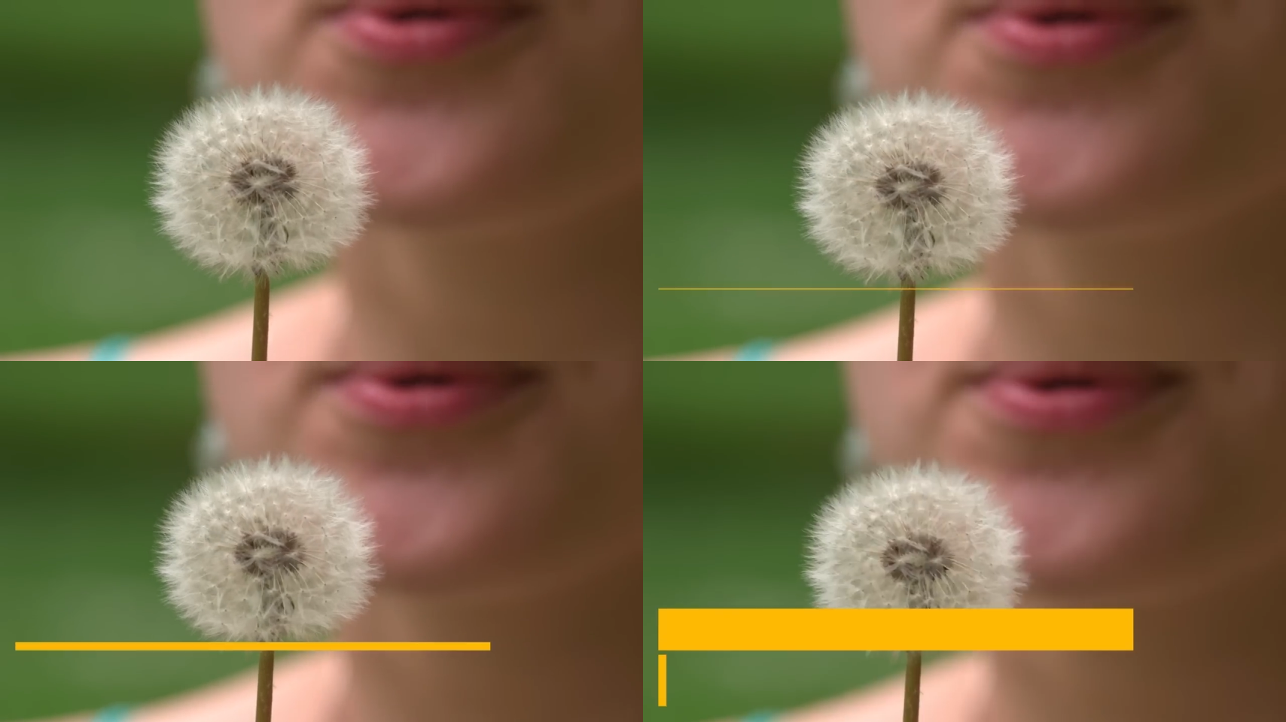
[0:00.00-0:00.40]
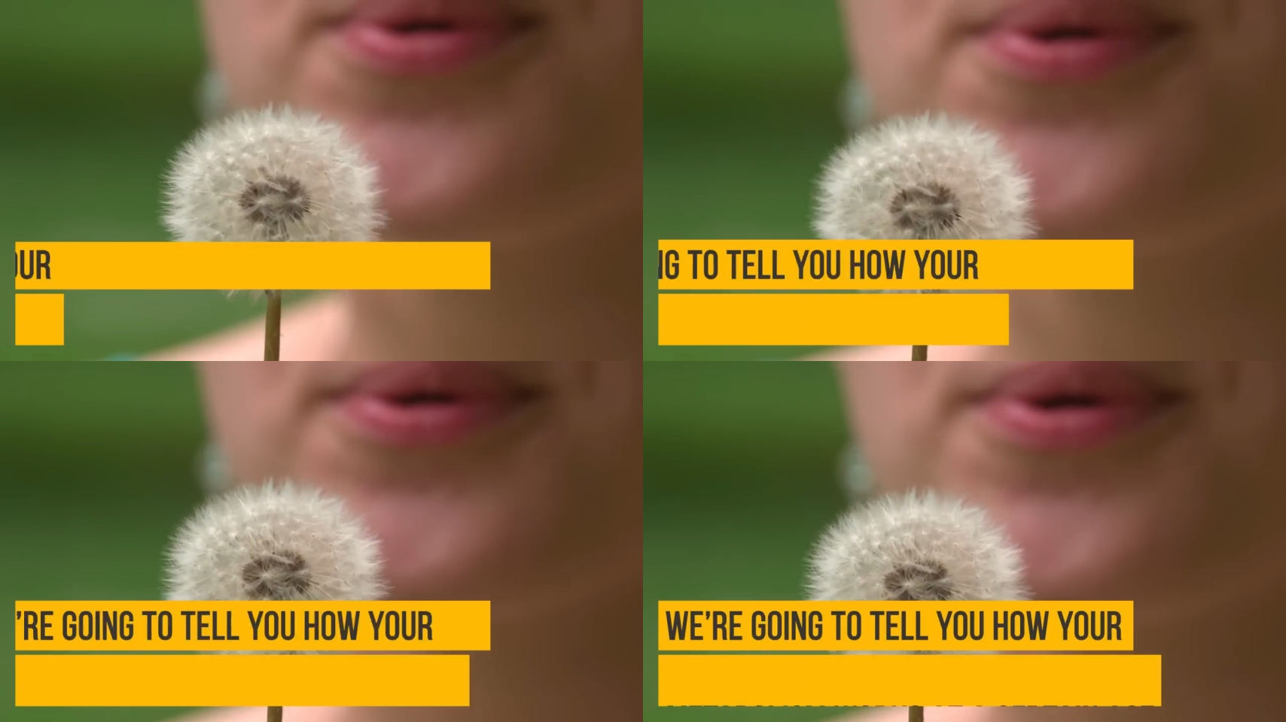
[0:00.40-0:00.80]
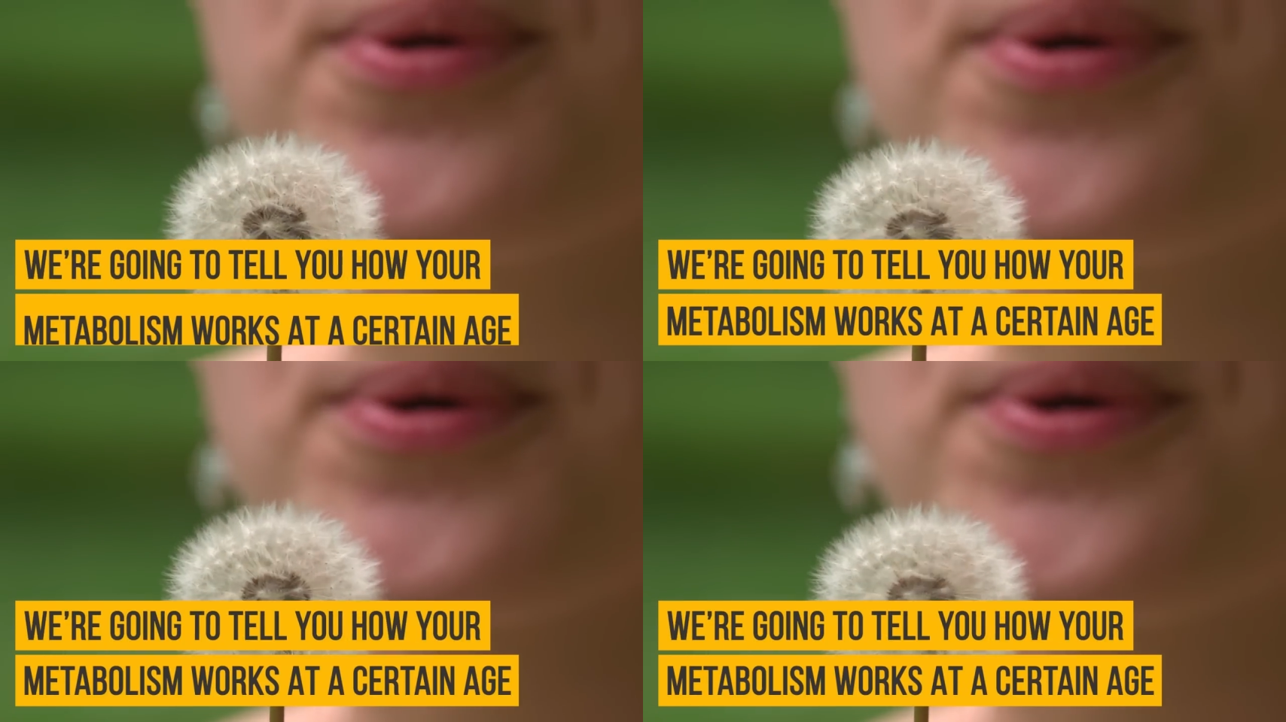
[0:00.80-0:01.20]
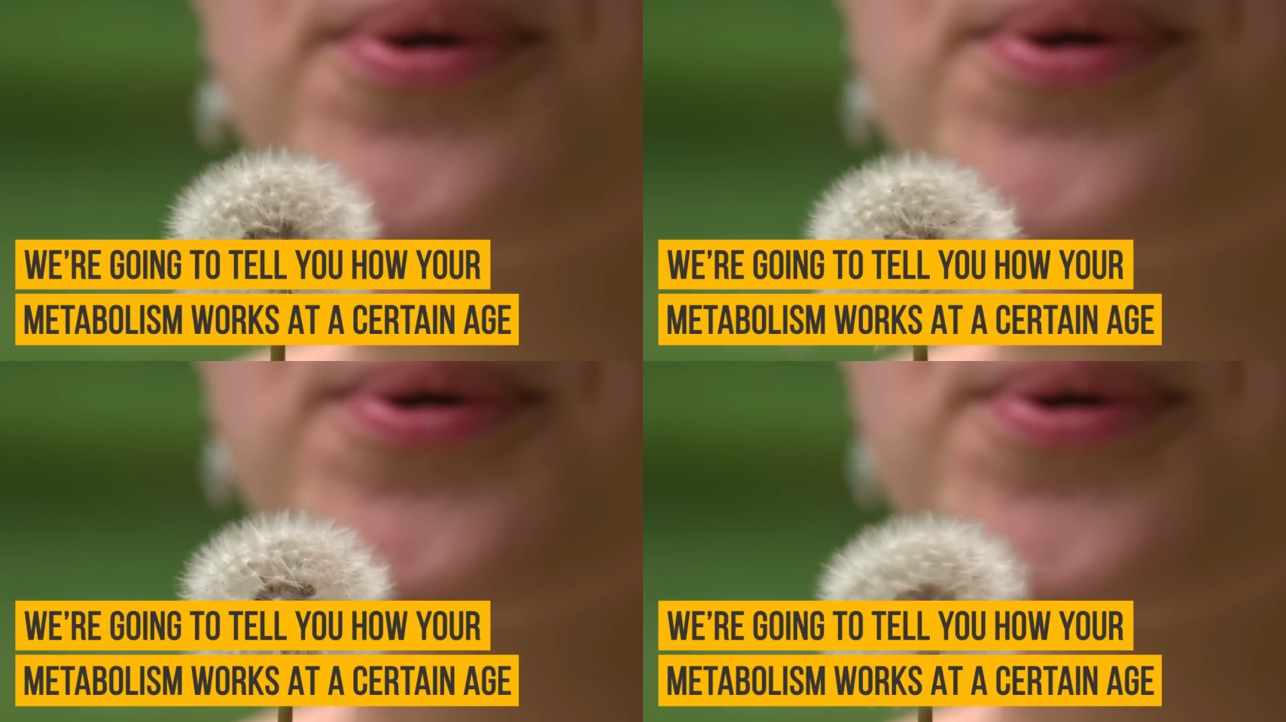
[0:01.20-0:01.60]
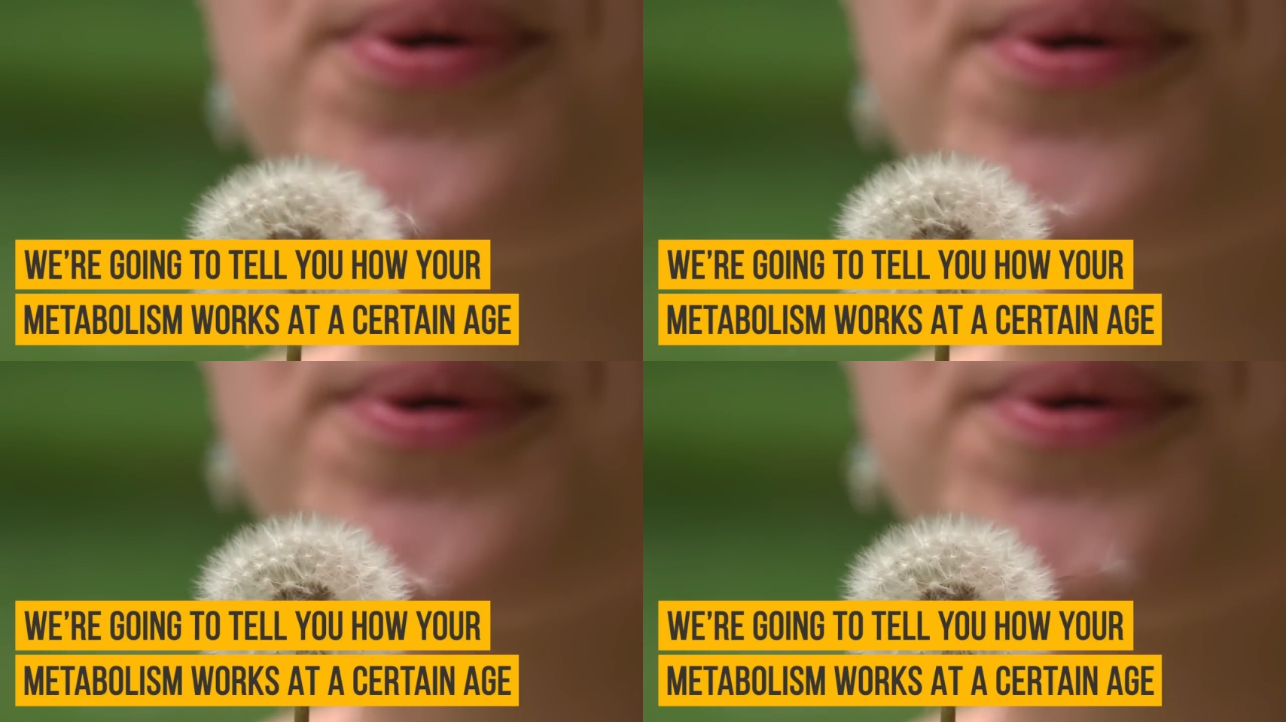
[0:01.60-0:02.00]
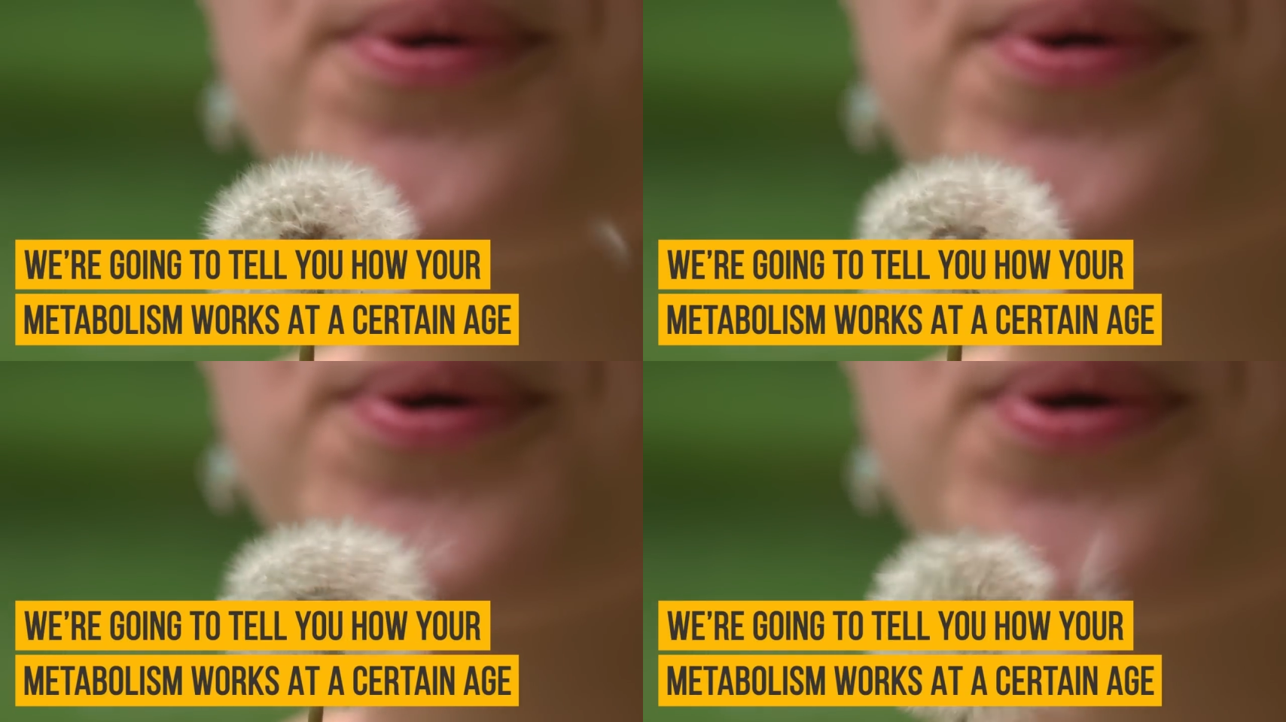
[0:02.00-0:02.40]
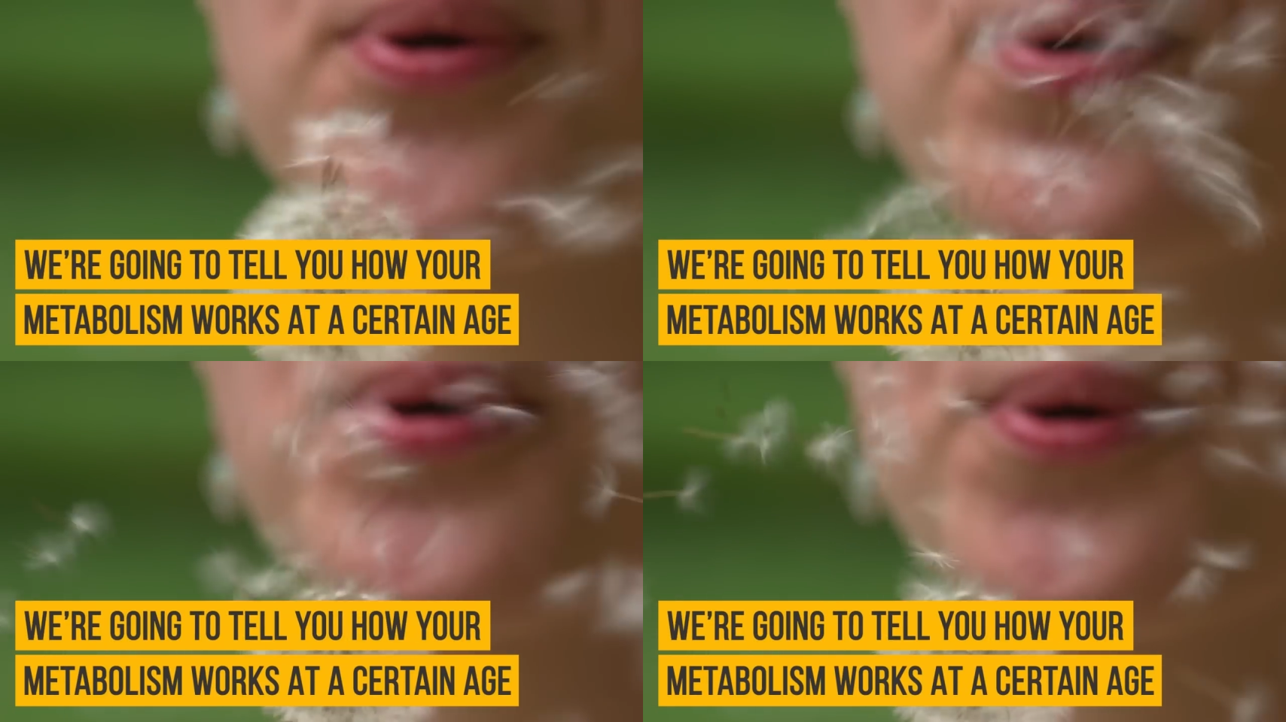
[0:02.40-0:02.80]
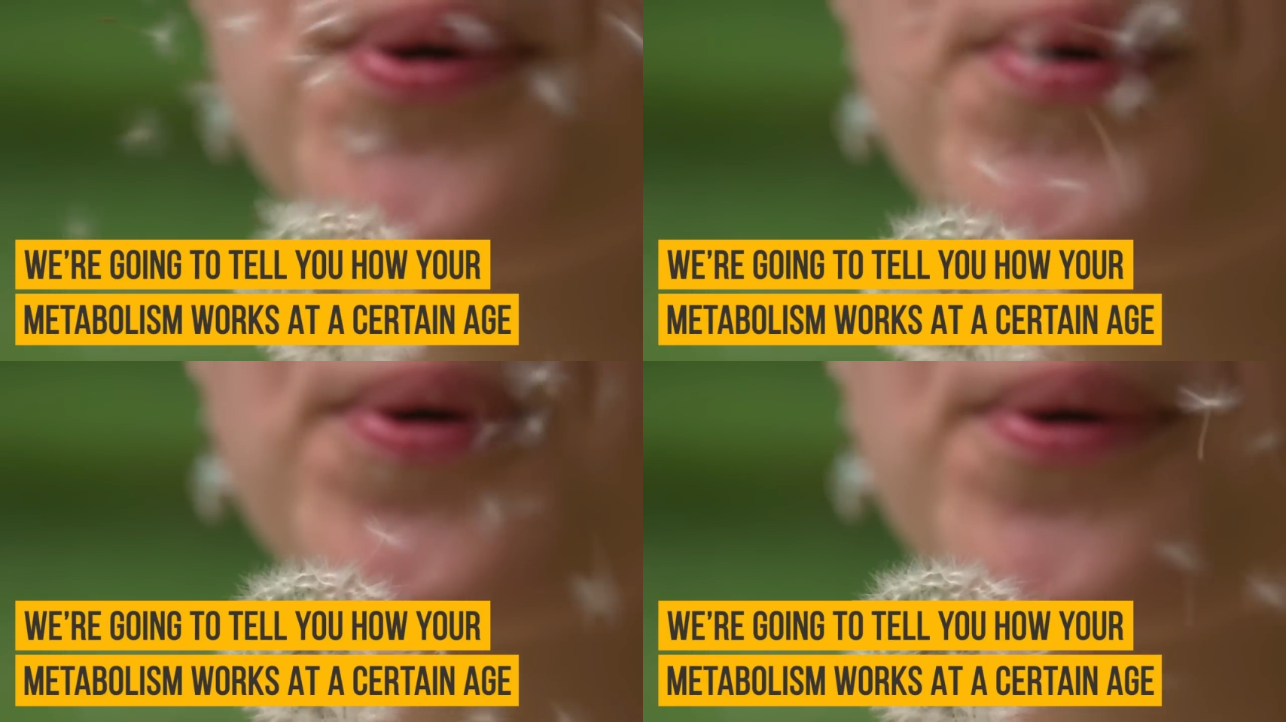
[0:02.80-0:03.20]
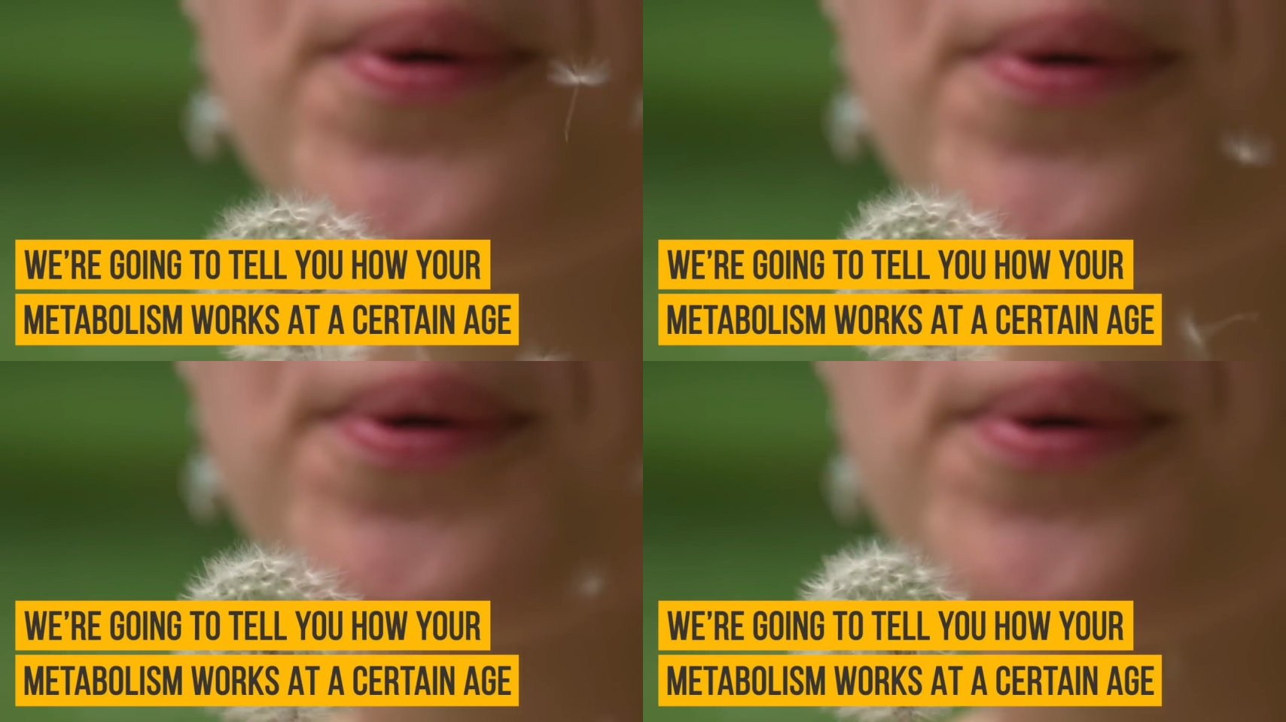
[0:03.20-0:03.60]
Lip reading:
[unreadable: no face in view]